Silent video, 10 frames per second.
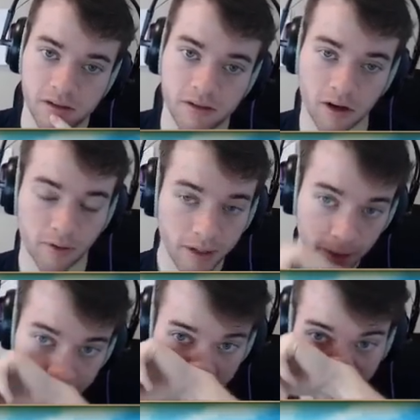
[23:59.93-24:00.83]
So right now
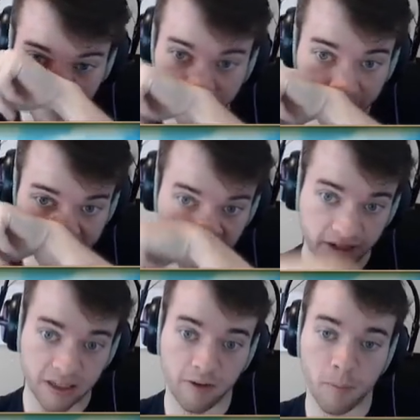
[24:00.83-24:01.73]
he's gonna be level
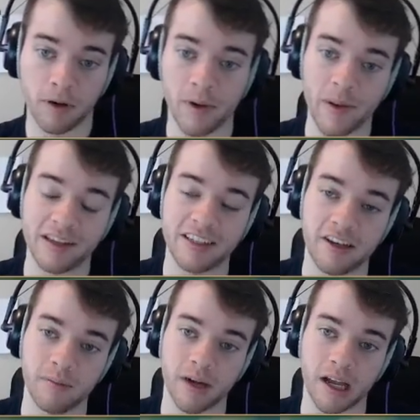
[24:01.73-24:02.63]
26, and if I put him on my team,